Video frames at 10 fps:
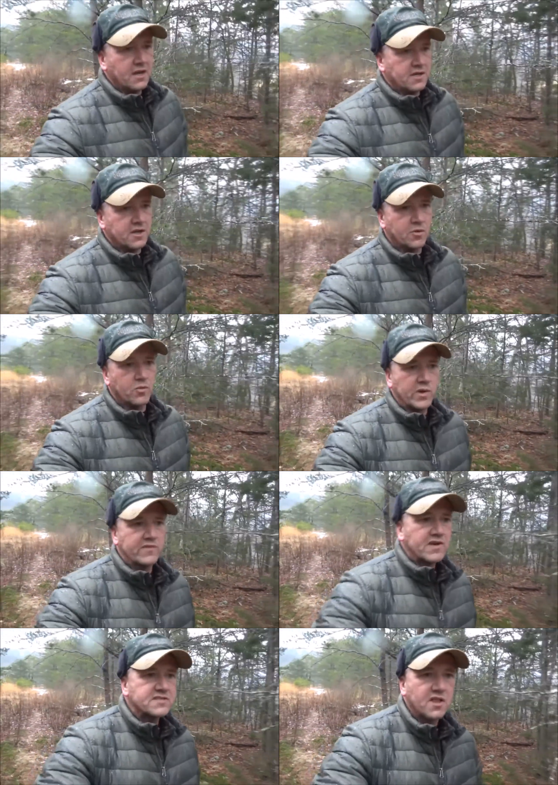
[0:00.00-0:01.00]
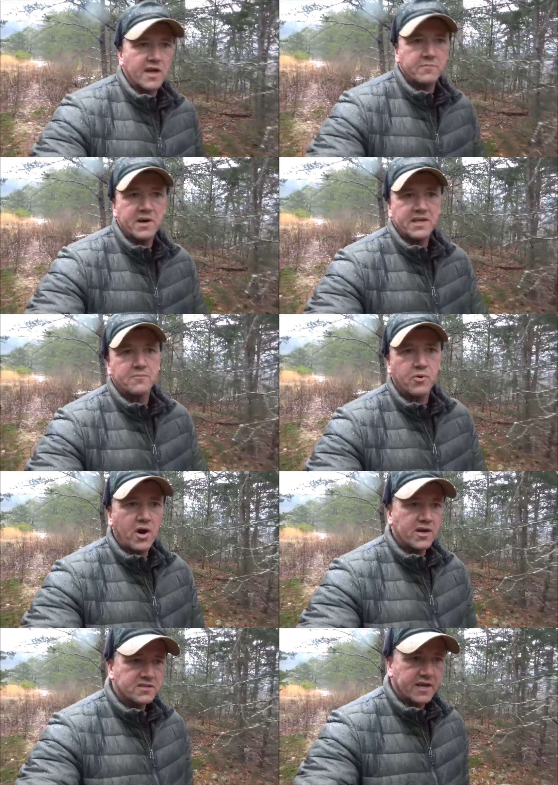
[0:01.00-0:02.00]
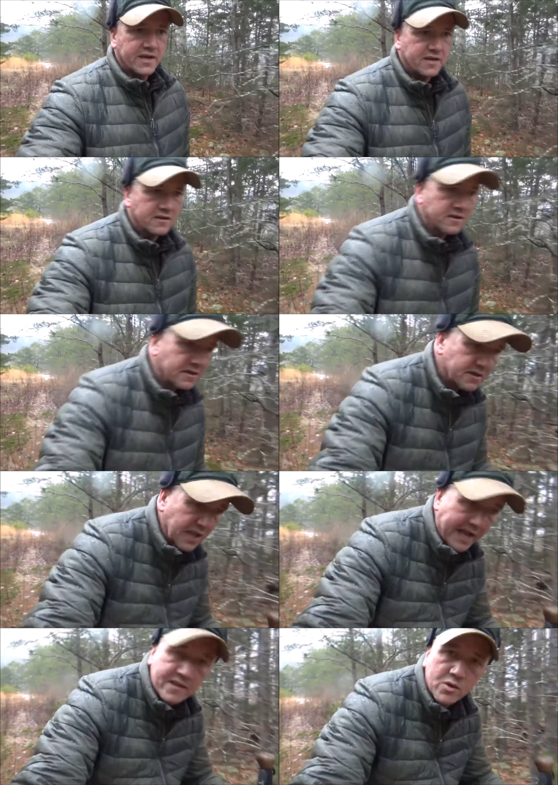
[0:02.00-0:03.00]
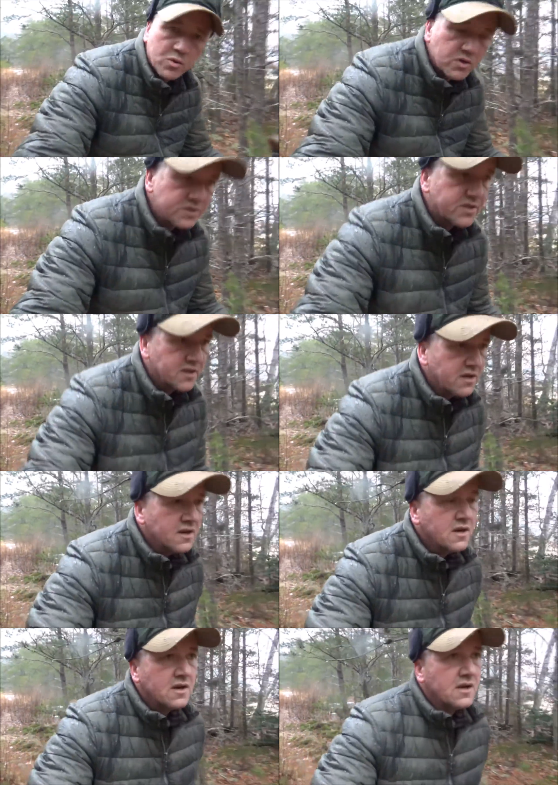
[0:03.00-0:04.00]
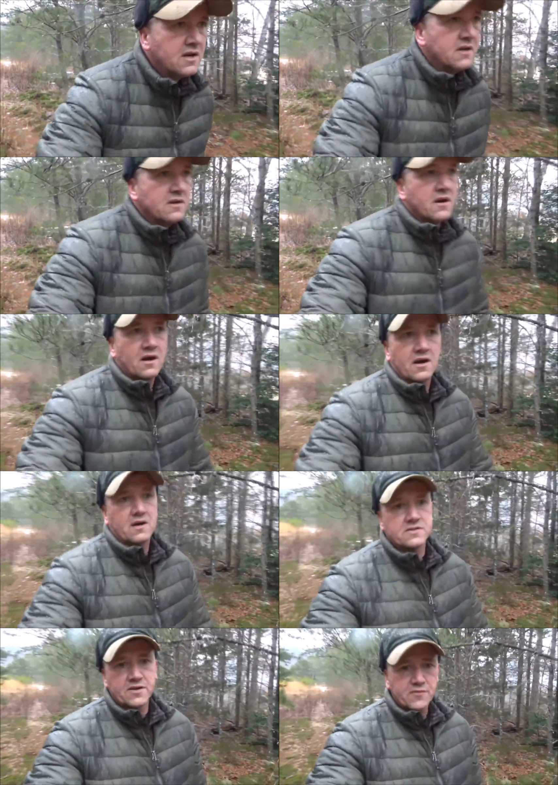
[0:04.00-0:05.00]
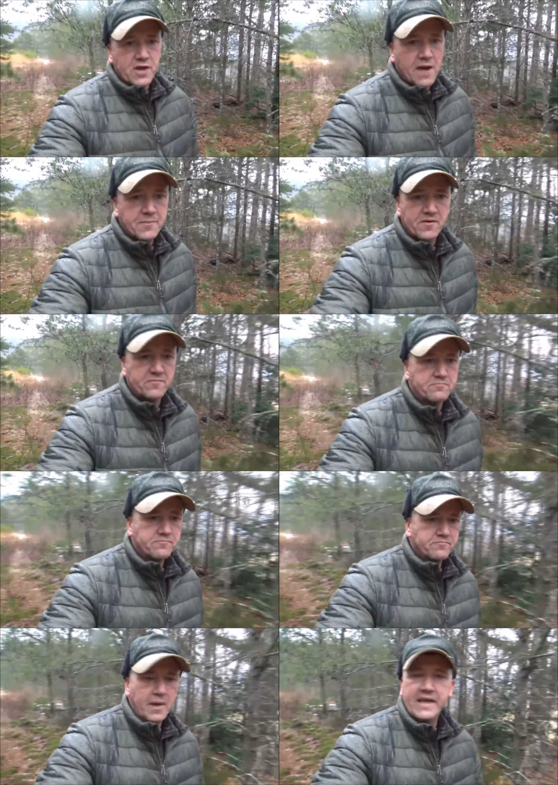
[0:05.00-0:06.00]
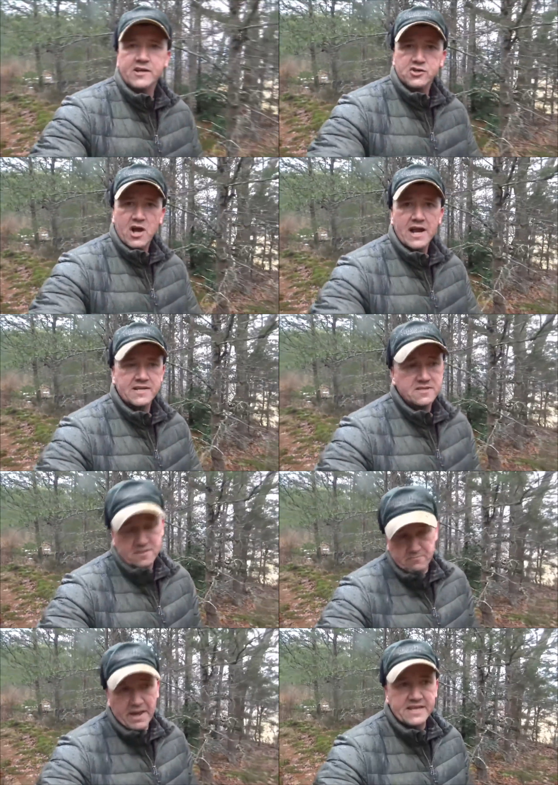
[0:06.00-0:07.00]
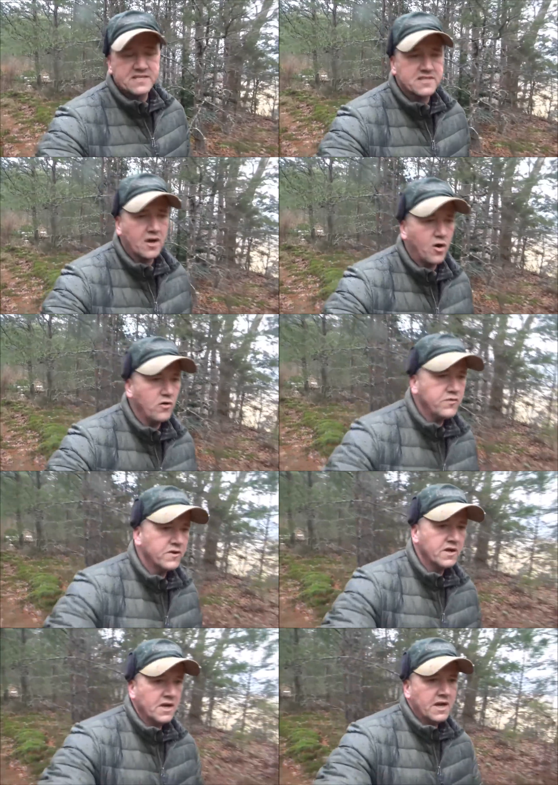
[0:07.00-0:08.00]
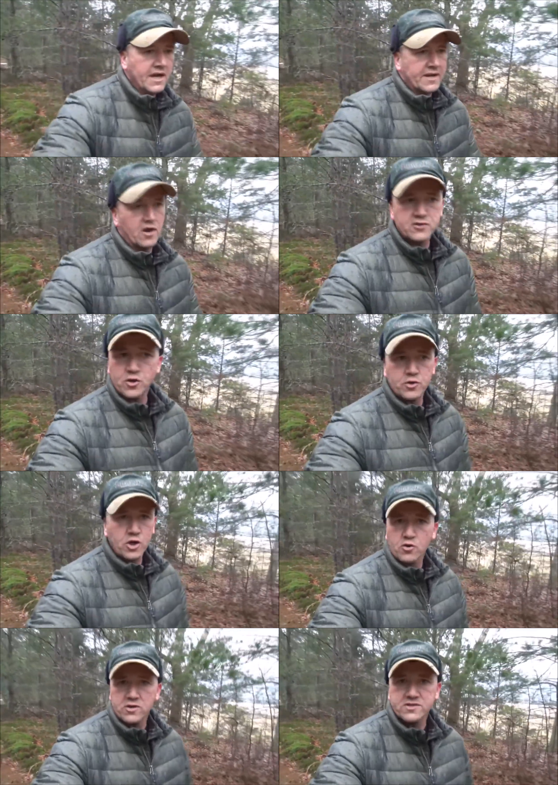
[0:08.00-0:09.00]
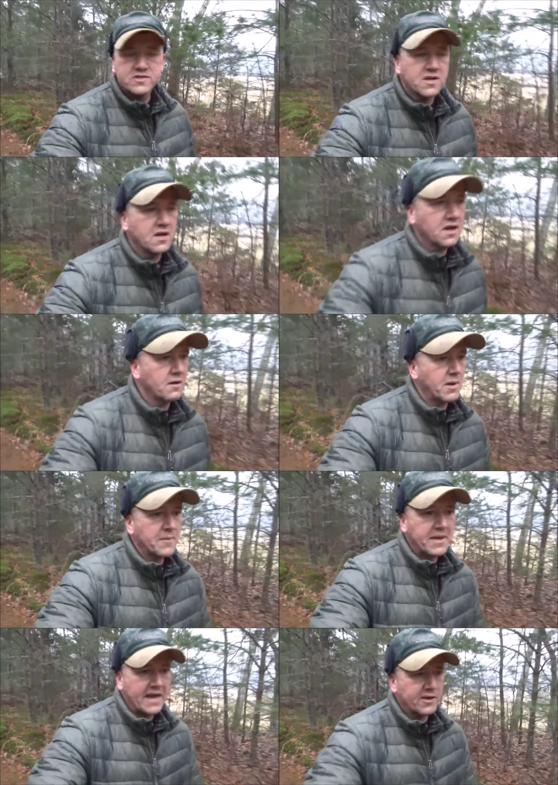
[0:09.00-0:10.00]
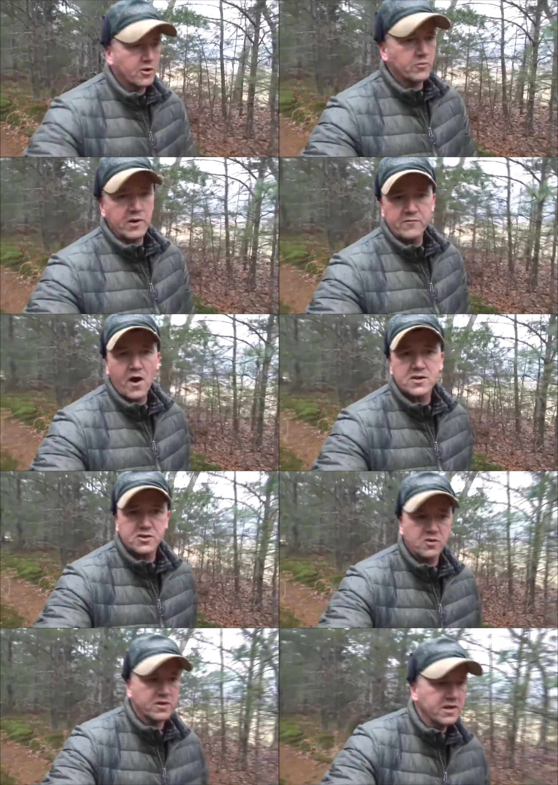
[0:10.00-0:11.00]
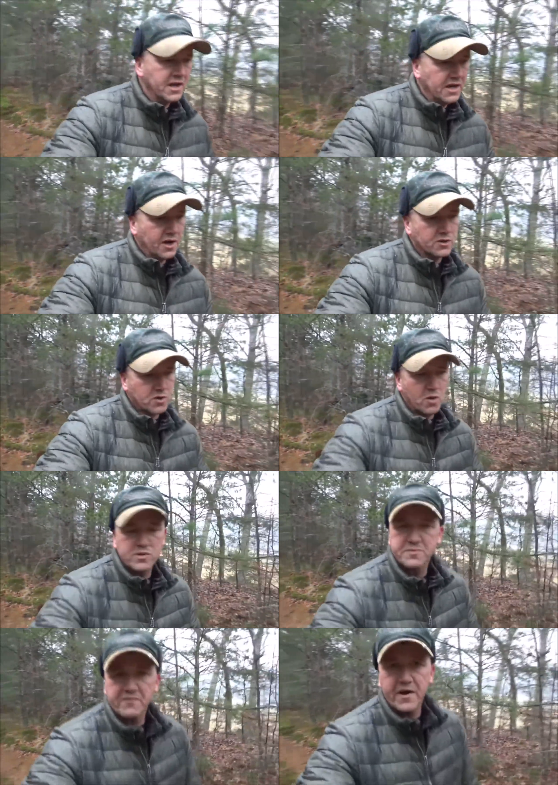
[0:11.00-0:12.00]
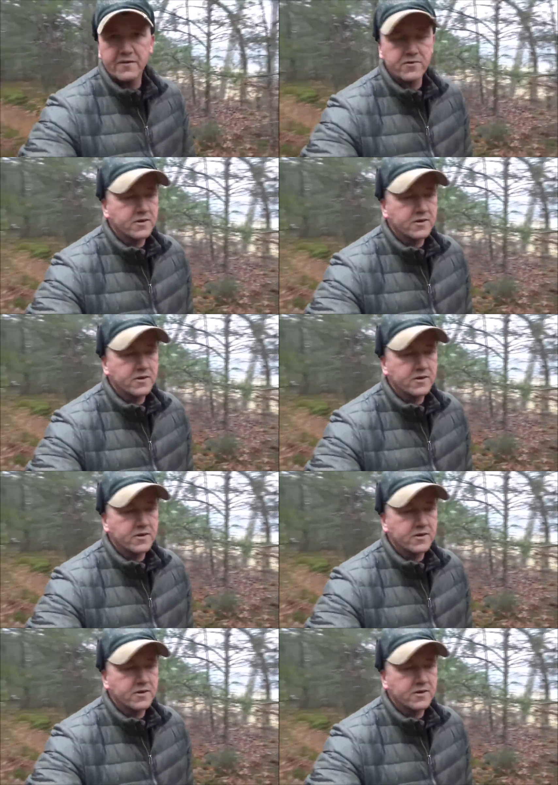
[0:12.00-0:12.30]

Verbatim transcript: You know, we invest a lot of money in products like gland lures and uh, different type of bait attractants and bait itself, and also urines, uh, bobcat urine, red fox urine. Those are always my favorite.